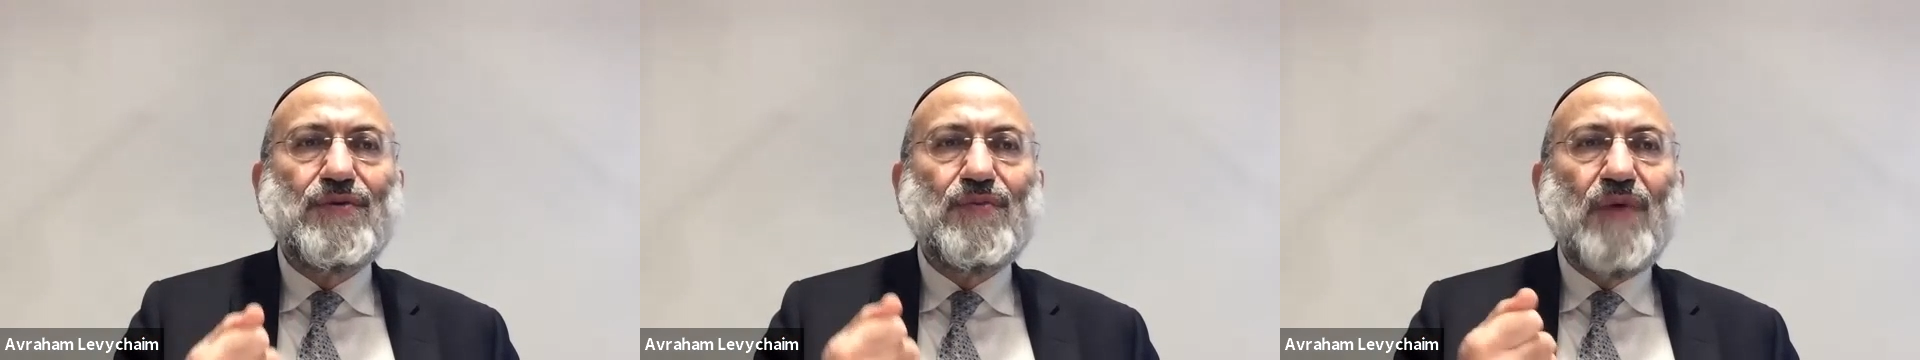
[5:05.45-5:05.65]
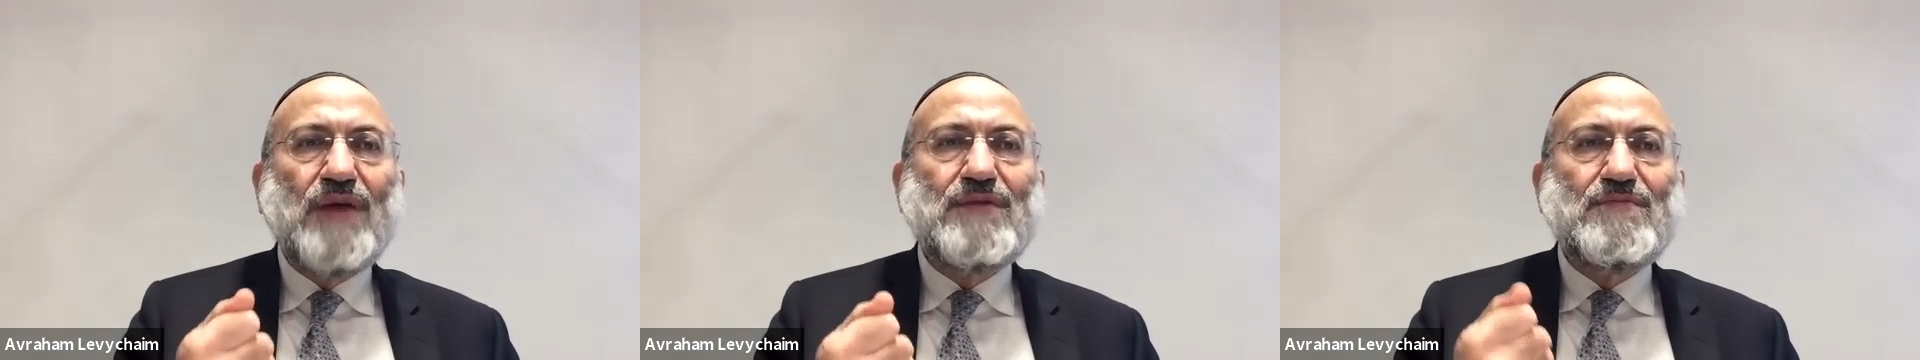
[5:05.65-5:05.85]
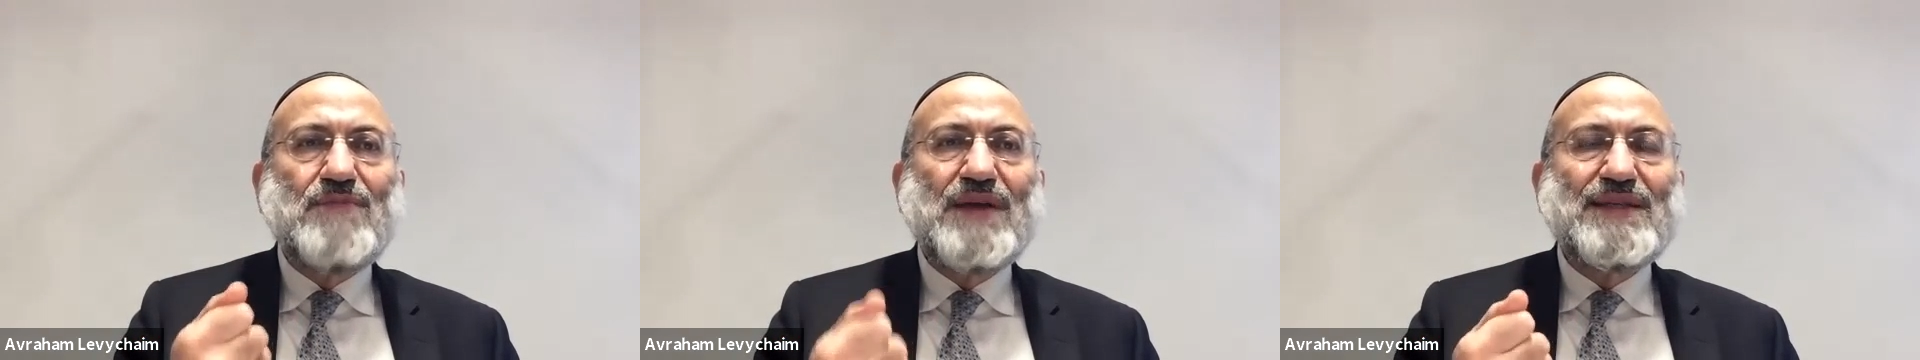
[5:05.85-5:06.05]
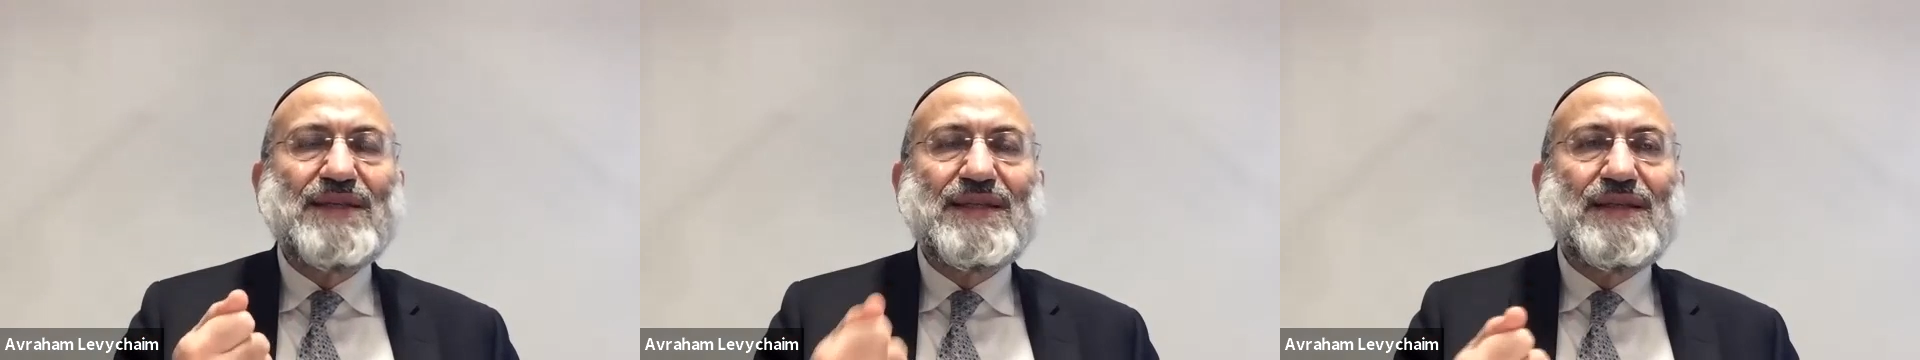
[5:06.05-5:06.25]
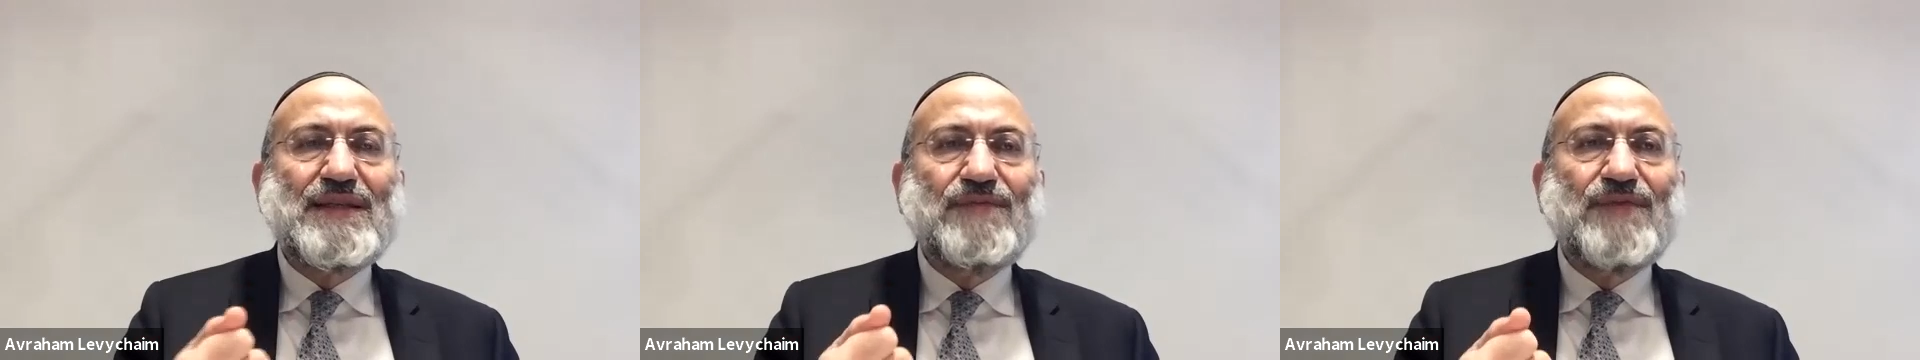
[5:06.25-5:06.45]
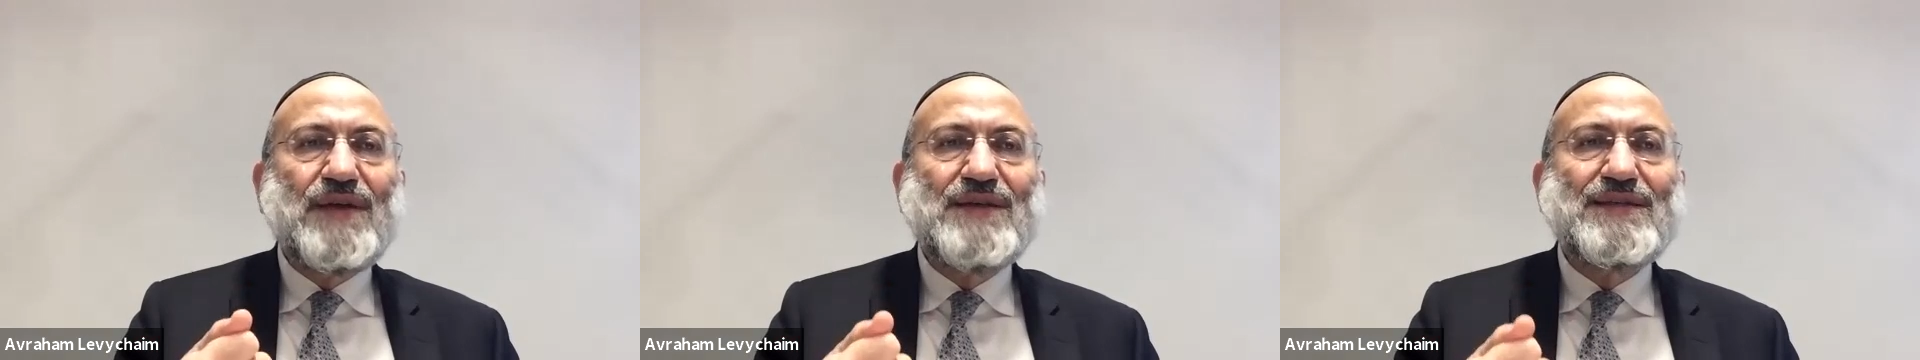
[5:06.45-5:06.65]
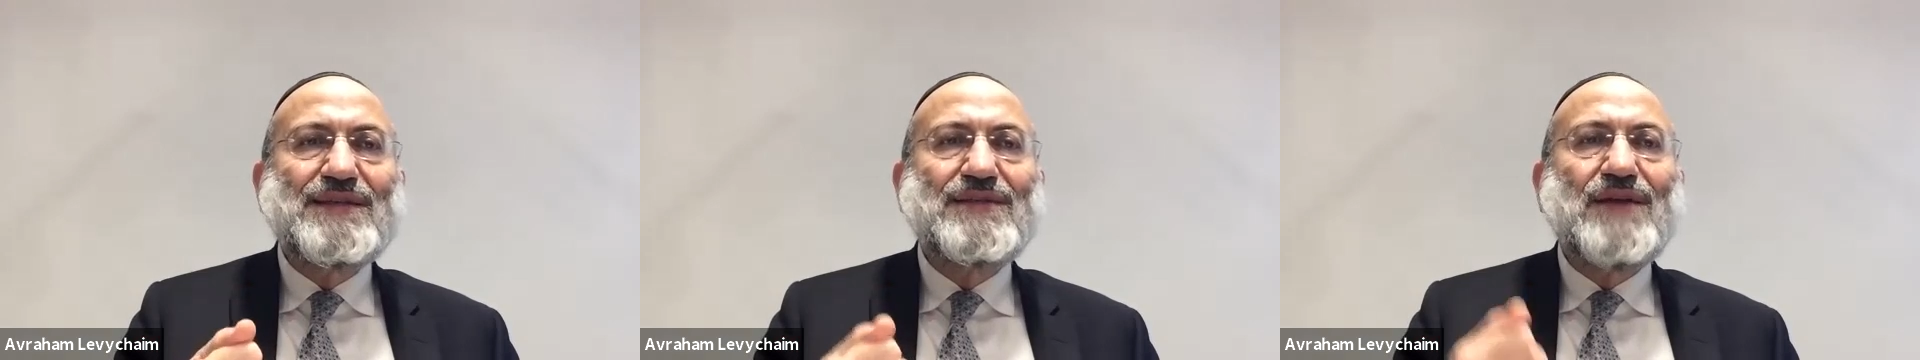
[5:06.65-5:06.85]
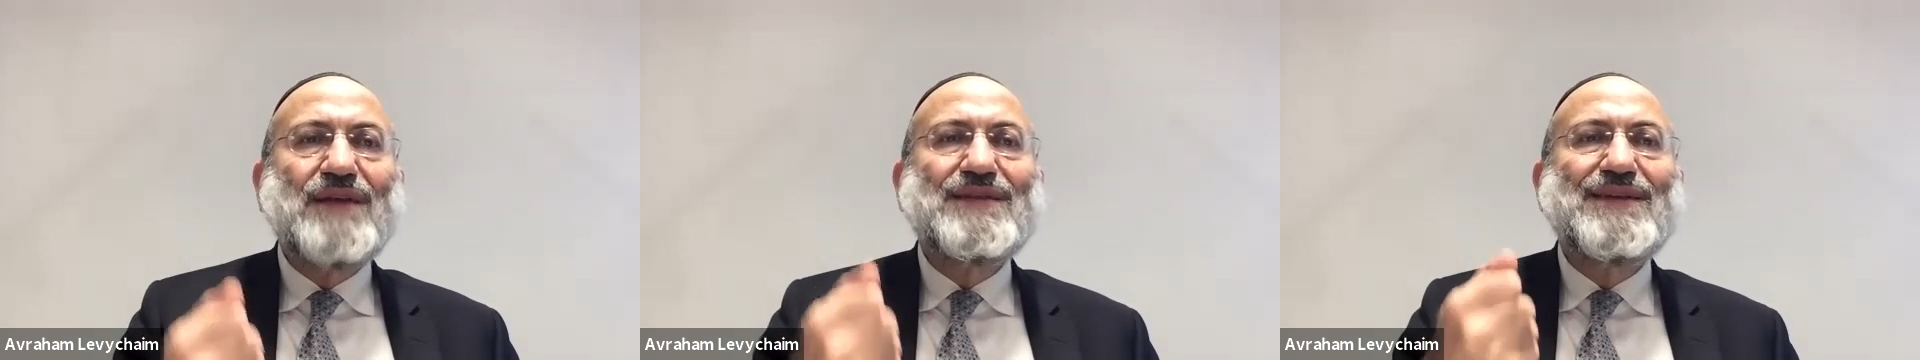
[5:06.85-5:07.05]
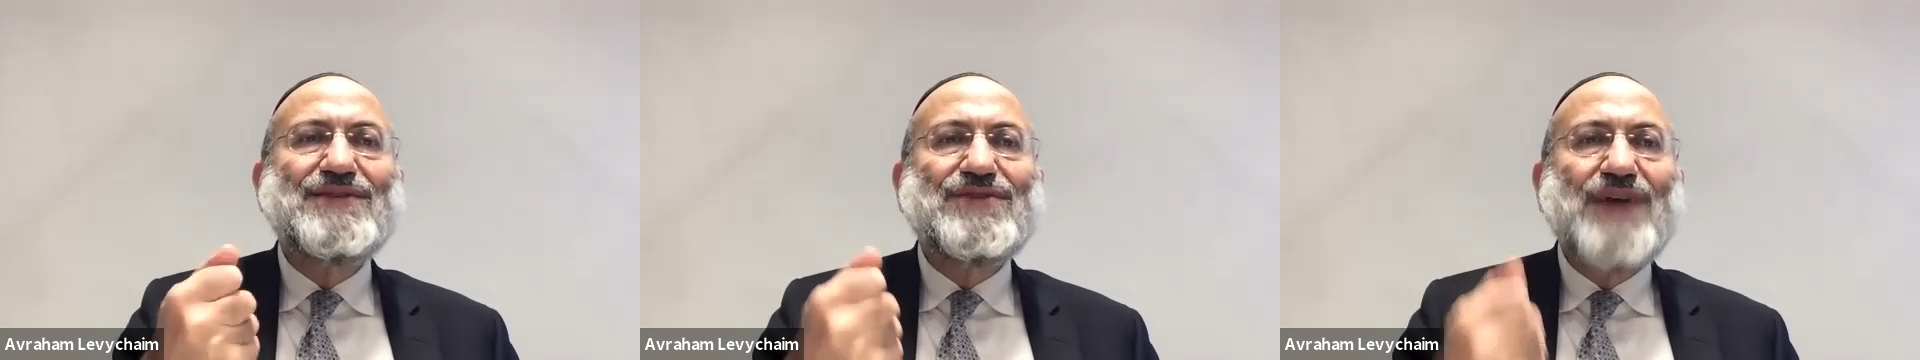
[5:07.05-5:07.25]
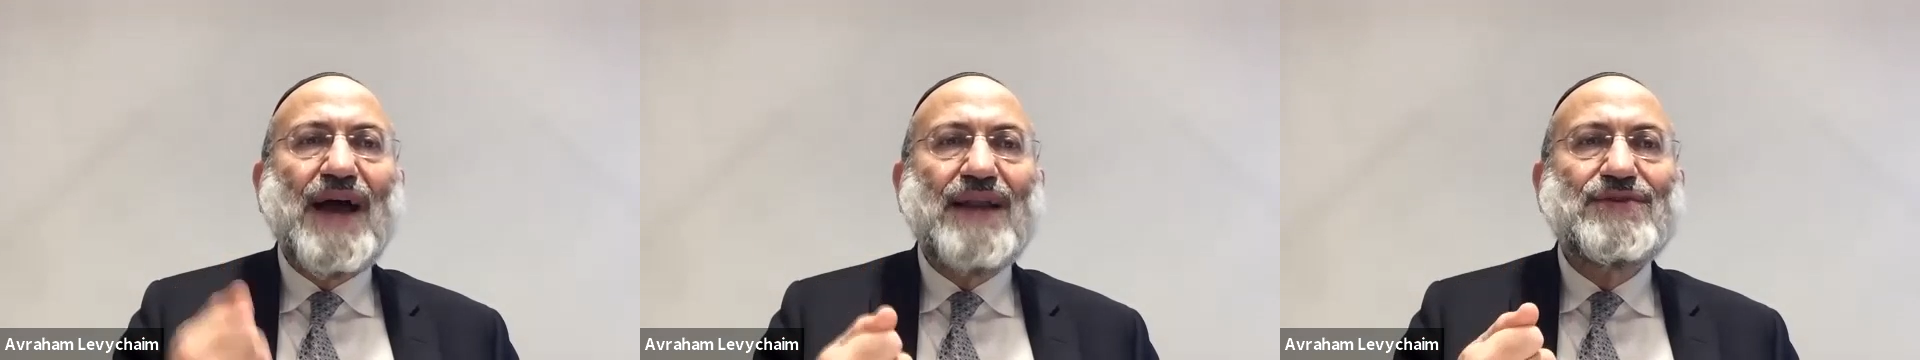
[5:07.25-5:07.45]
what makes the difference is not the
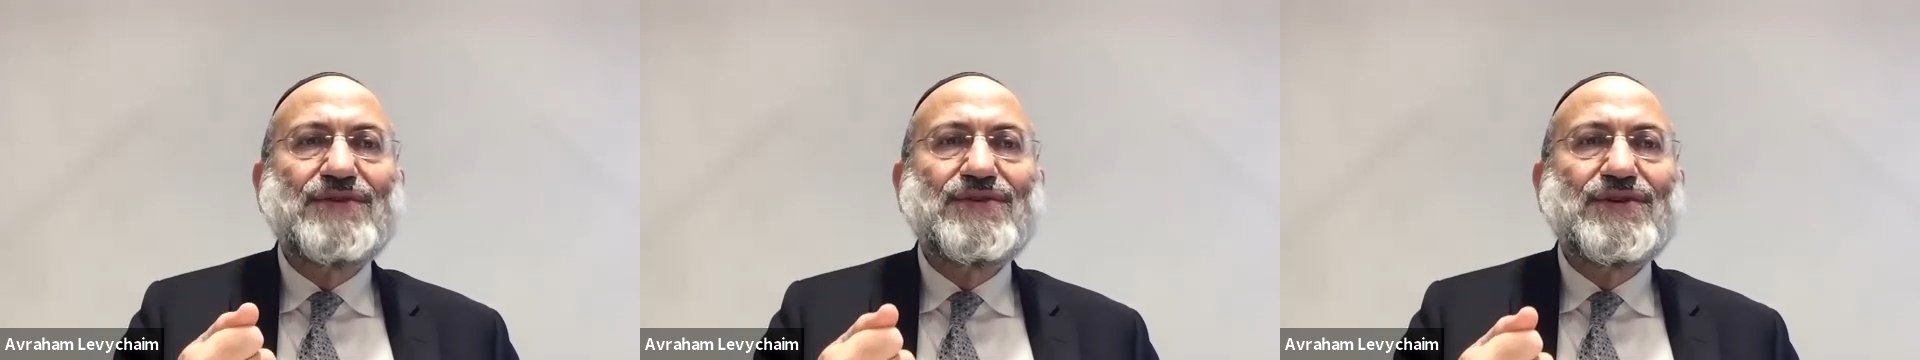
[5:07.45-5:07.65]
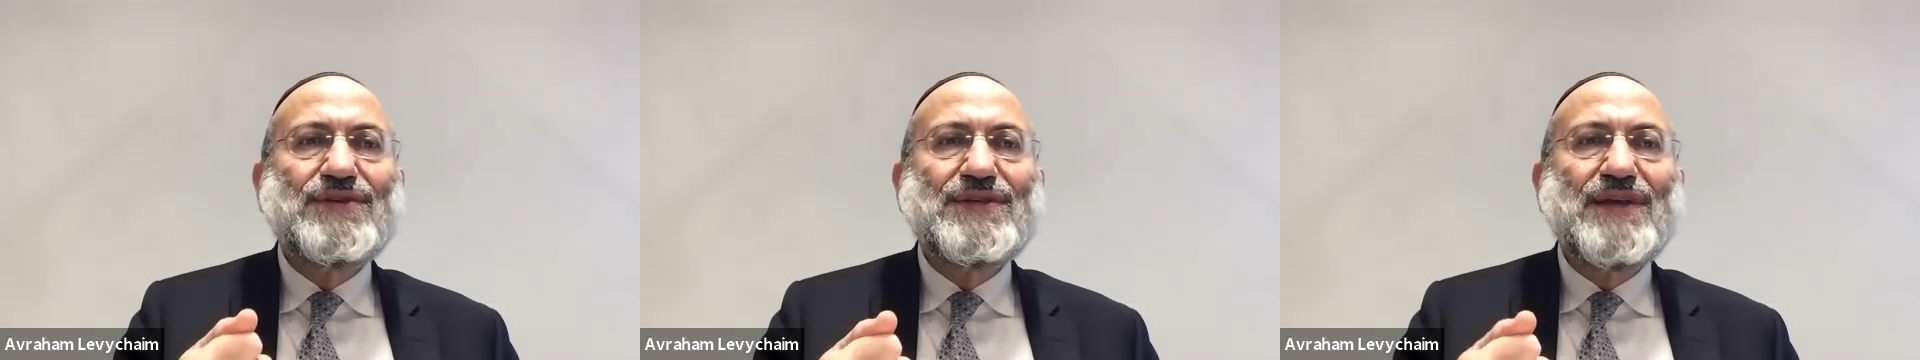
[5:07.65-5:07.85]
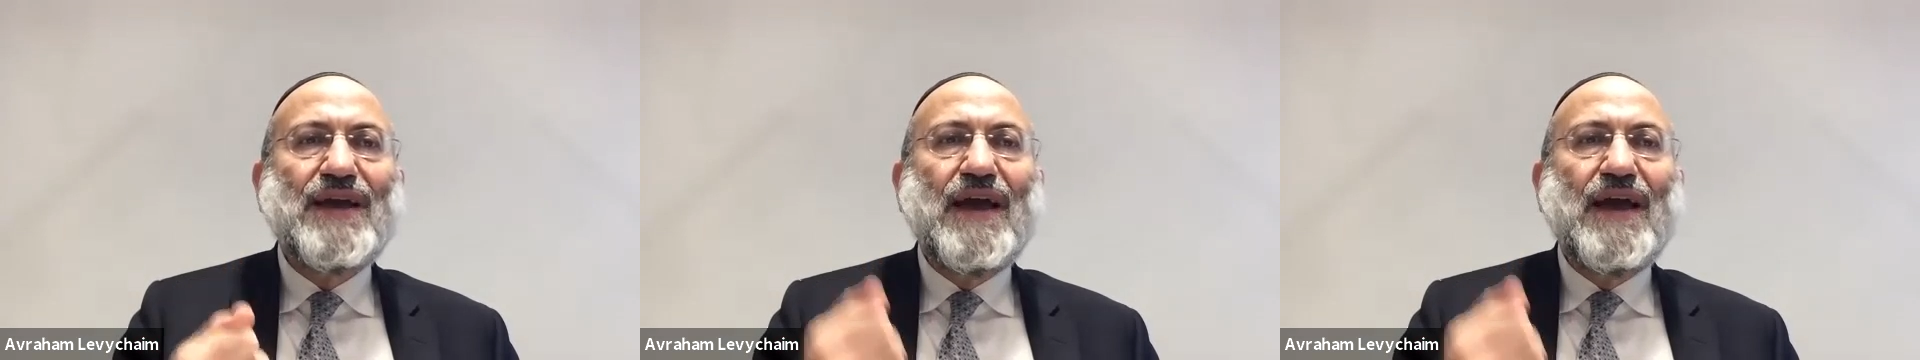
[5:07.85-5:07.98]
challenges.